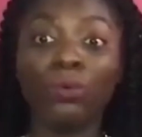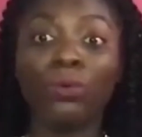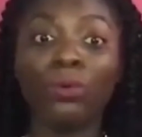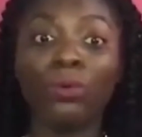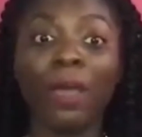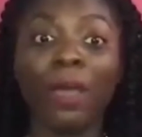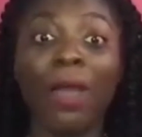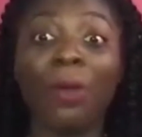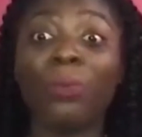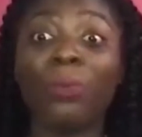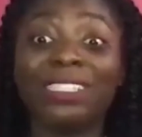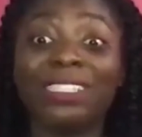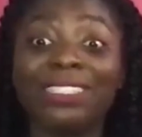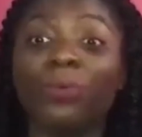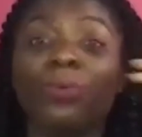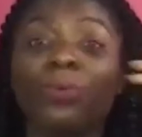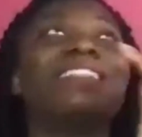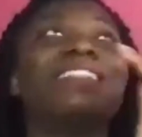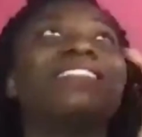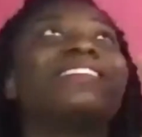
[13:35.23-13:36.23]
And we
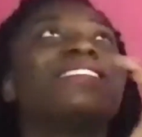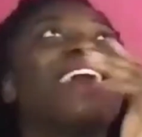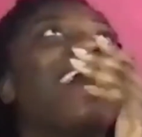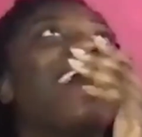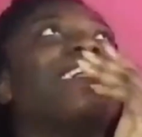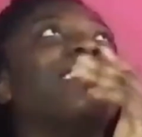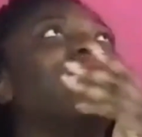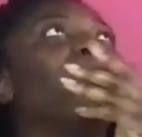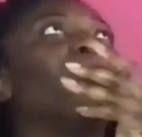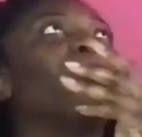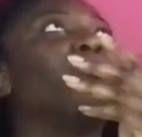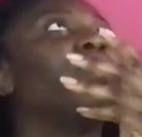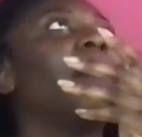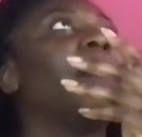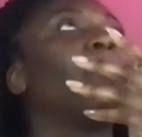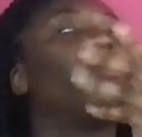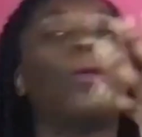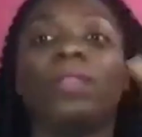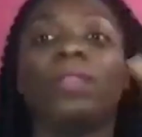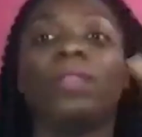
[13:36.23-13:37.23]
sat there for like
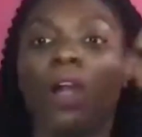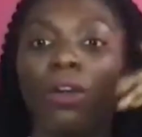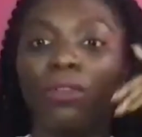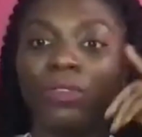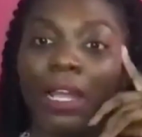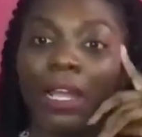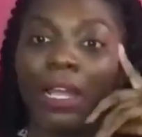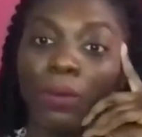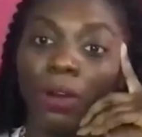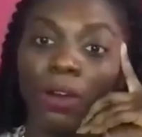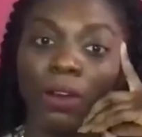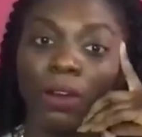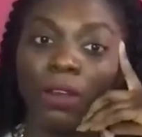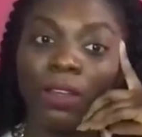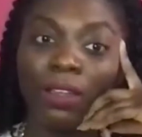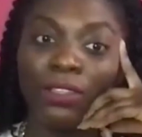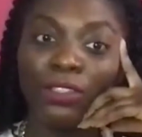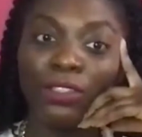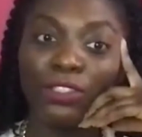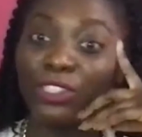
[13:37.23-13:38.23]
probably half an hour,
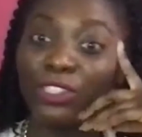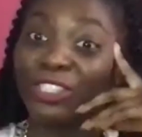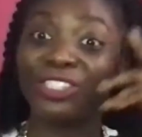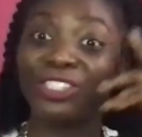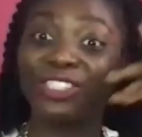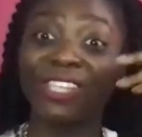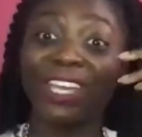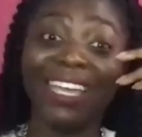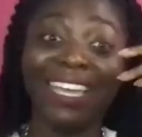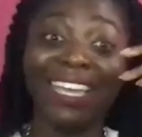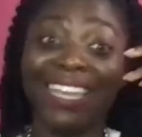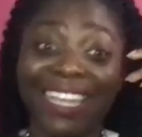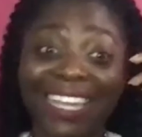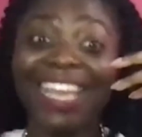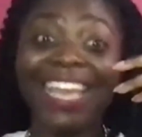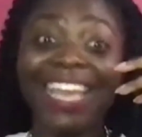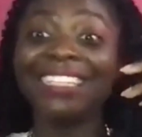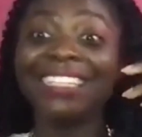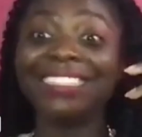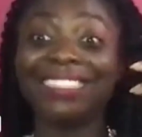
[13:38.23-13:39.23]
just
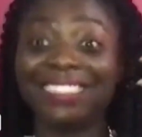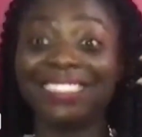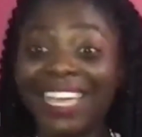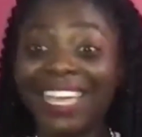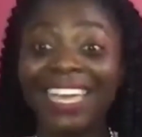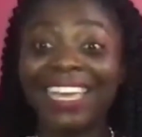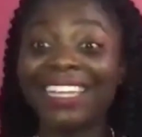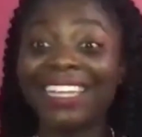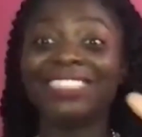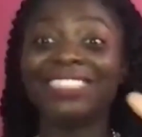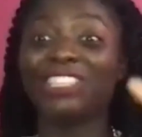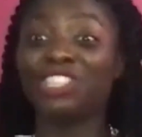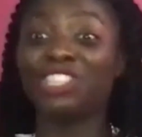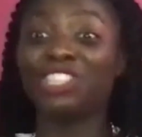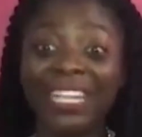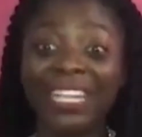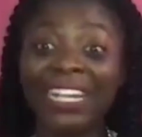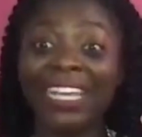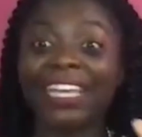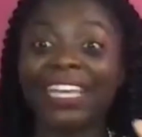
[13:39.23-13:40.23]
sitting,
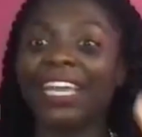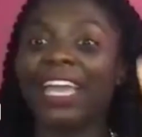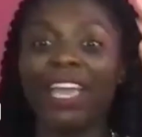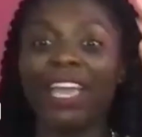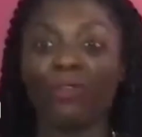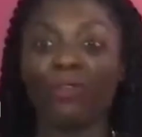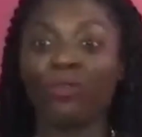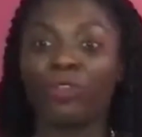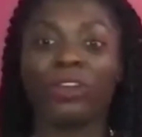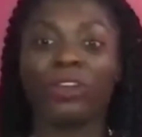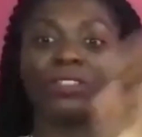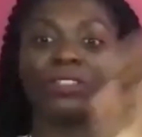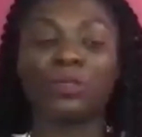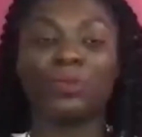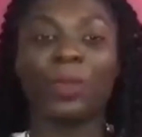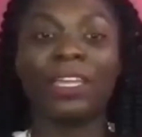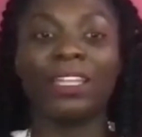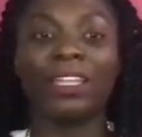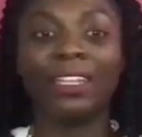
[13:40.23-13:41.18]
chilling in front of this painting.